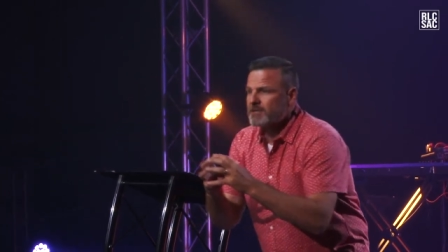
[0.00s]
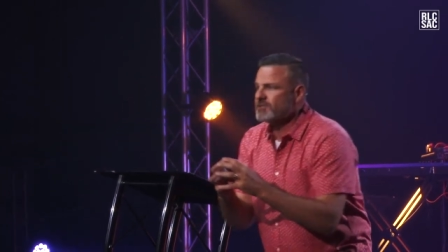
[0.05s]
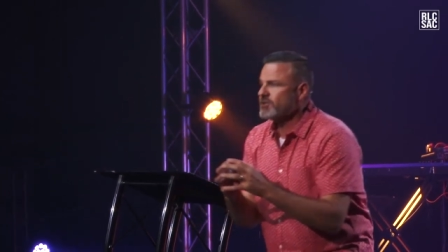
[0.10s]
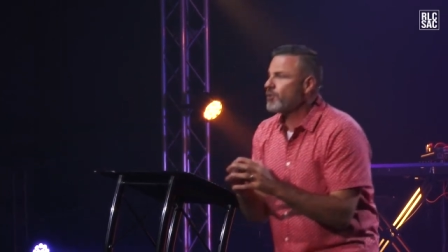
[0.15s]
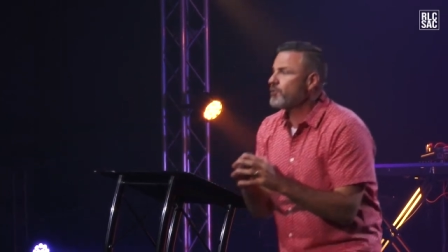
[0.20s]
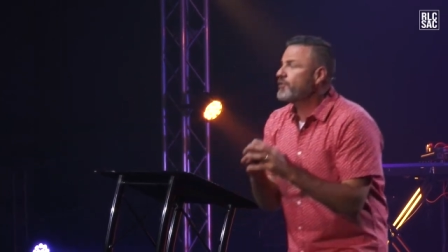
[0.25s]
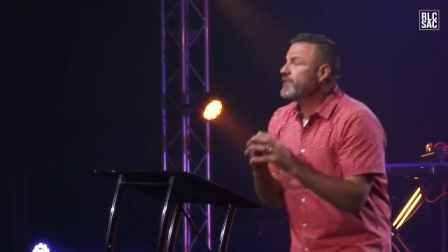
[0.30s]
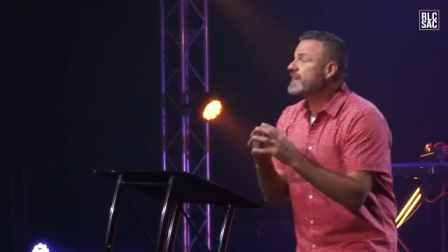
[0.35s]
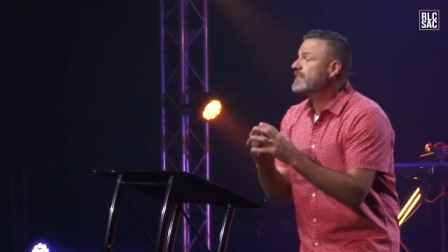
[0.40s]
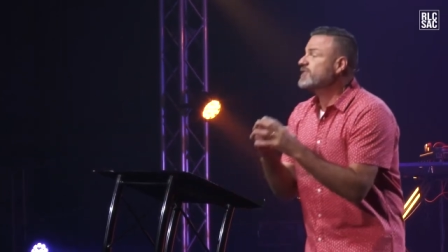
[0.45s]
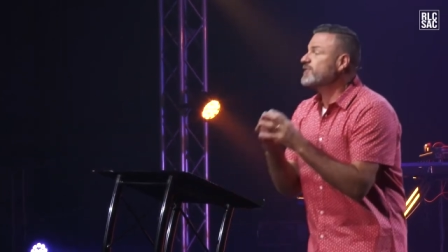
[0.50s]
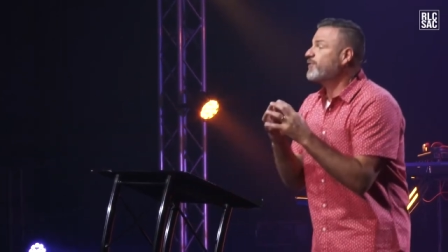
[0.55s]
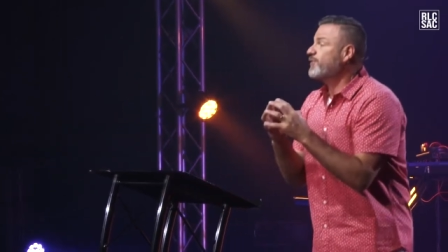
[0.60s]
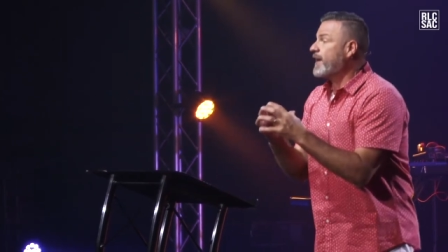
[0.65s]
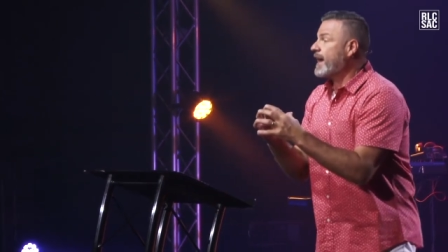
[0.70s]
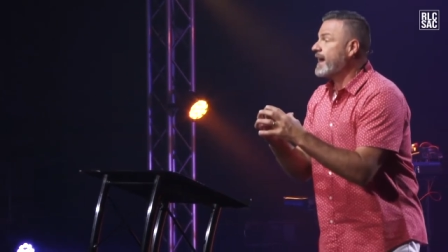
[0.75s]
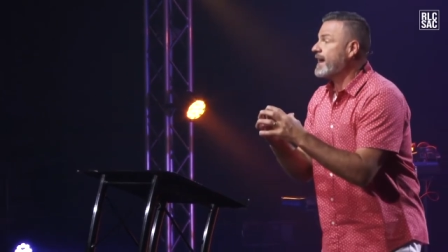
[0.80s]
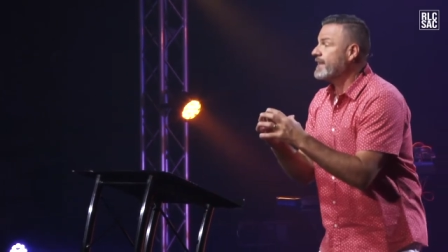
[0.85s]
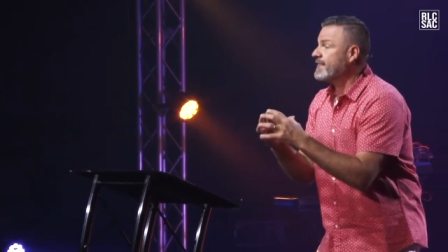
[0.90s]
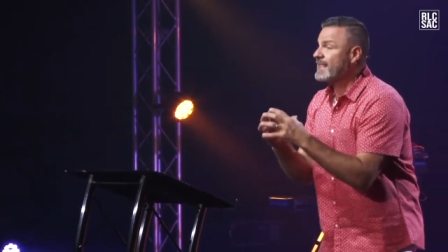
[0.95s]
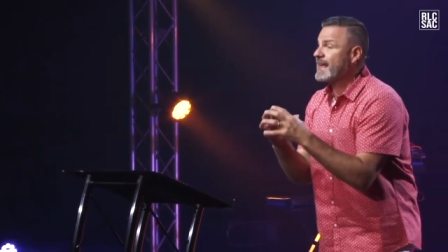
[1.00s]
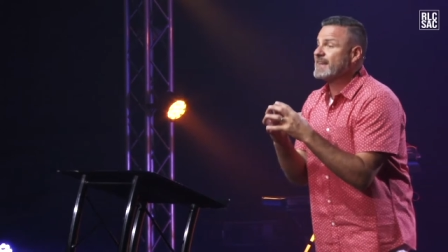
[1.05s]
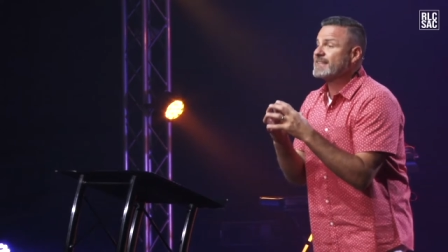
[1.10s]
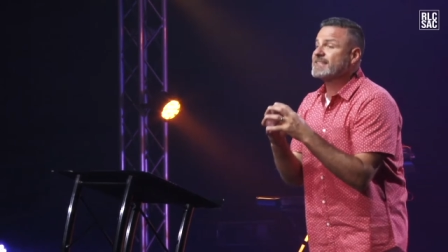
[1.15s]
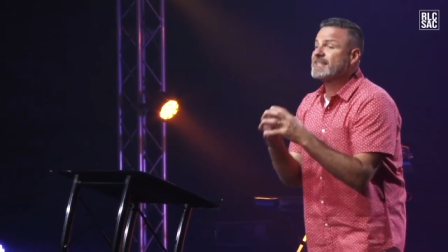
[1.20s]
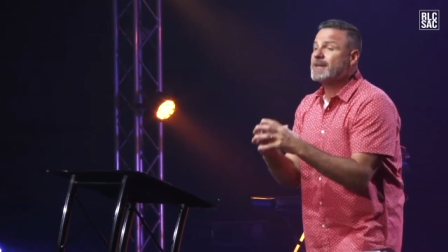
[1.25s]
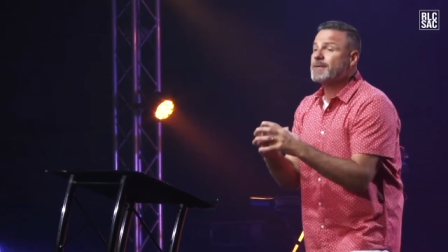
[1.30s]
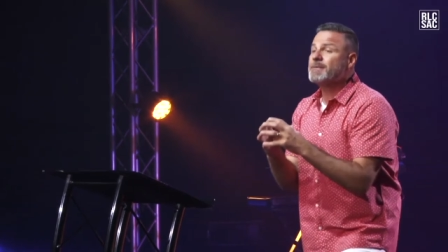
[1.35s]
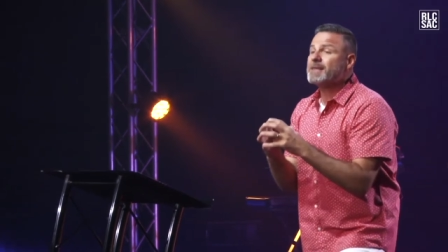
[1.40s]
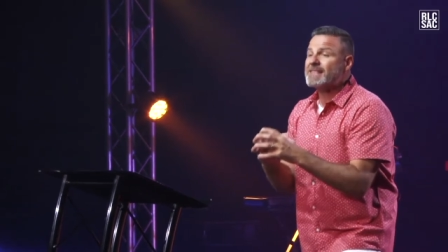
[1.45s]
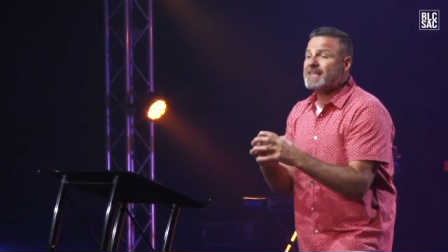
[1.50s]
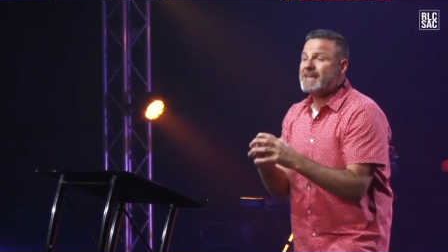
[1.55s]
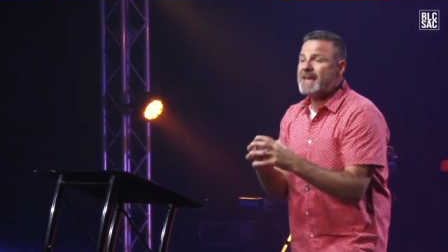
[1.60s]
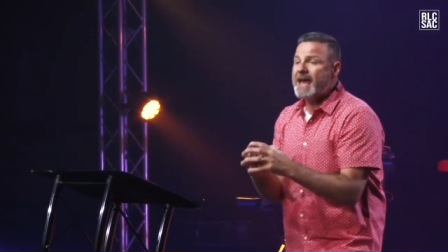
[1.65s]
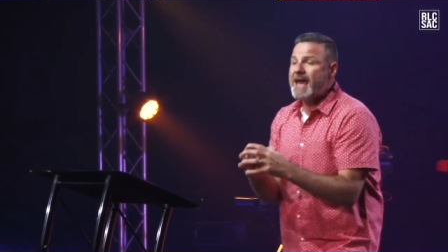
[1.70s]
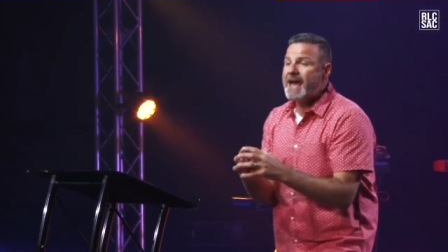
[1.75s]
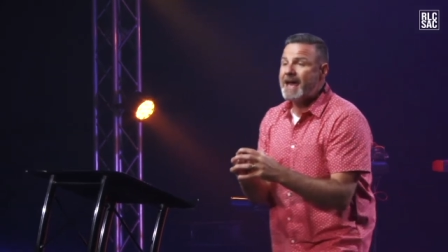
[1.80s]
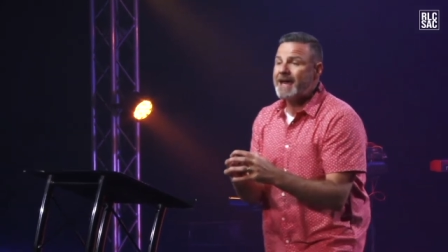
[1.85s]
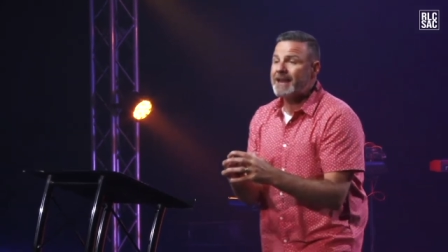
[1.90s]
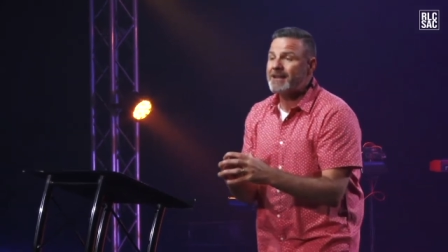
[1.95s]
So this faith that
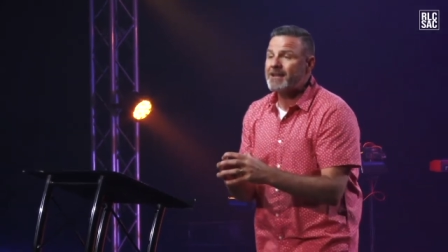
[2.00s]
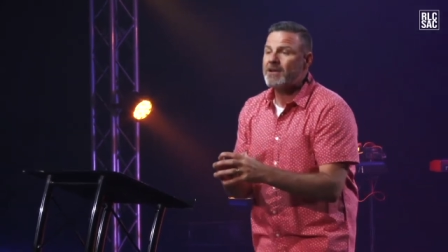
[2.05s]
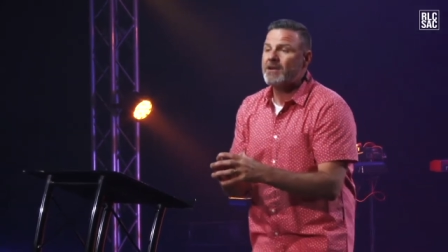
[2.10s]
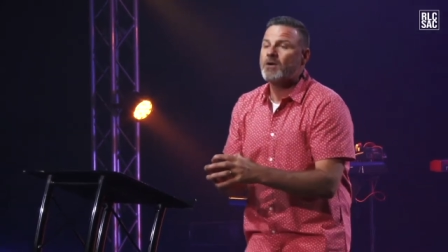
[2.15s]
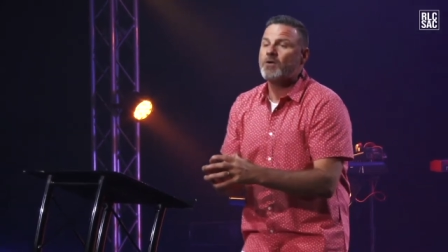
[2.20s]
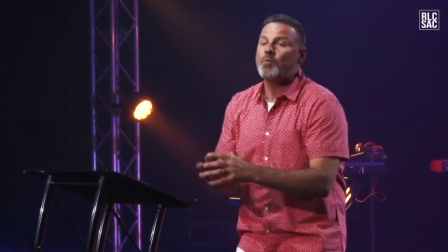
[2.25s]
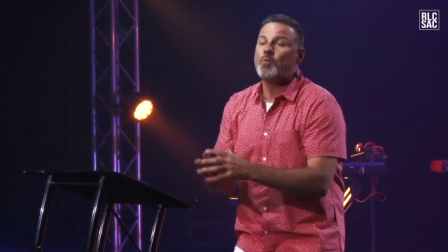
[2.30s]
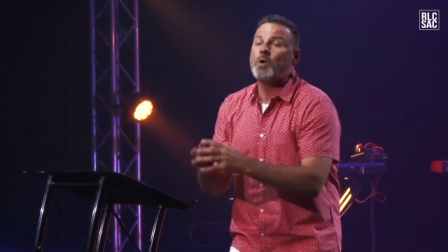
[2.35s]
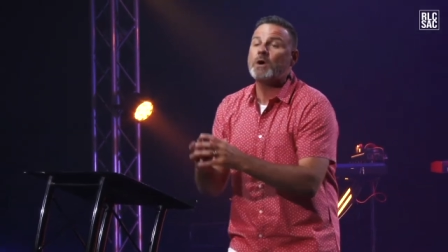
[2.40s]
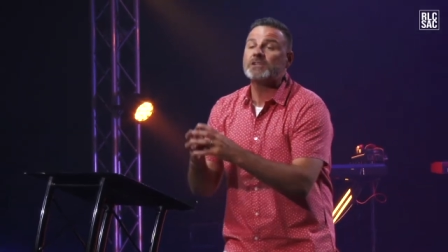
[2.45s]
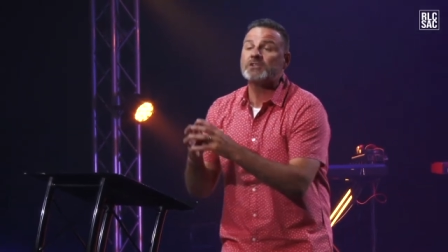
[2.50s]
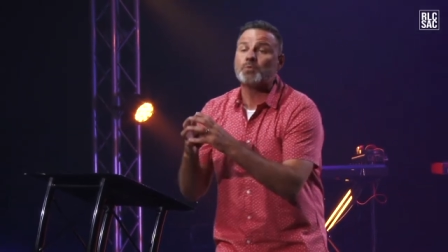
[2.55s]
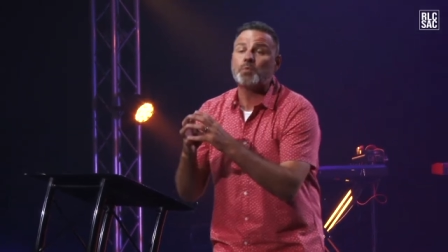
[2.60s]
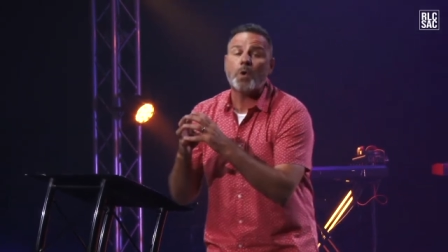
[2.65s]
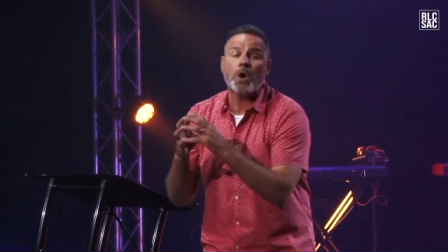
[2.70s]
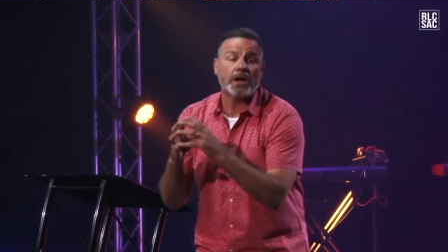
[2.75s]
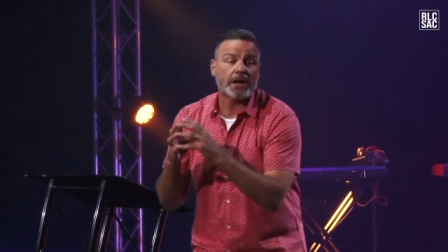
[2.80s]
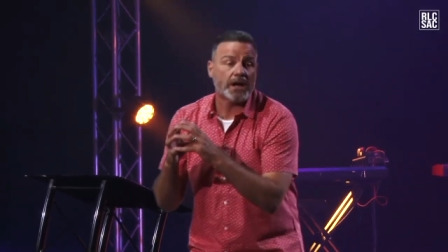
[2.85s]
Timothy had was